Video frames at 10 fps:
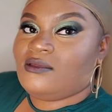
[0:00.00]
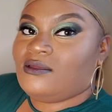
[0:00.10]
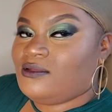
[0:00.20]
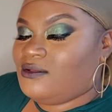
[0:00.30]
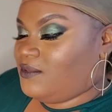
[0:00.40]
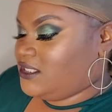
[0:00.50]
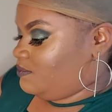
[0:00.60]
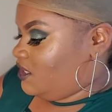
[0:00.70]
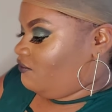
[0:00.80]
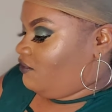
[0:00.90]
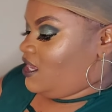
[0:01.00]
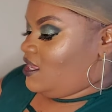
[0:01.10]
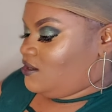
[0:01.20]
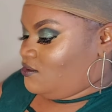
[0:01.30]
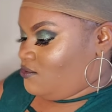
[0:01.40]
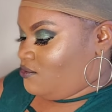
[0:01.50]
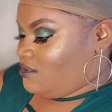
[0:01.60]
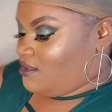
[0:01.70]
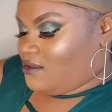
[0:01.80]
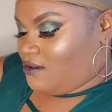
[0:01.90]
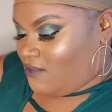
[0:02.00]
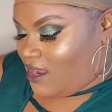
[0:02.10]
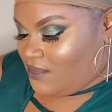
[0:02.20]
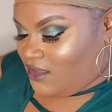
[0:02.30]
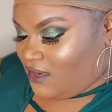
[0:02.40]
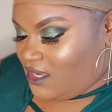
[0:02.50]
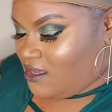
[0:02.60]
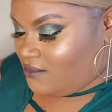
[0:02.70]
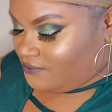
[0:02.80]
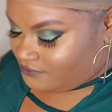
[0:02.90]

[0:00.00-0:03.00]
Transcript: What's Big Red doing? All right, Big Red.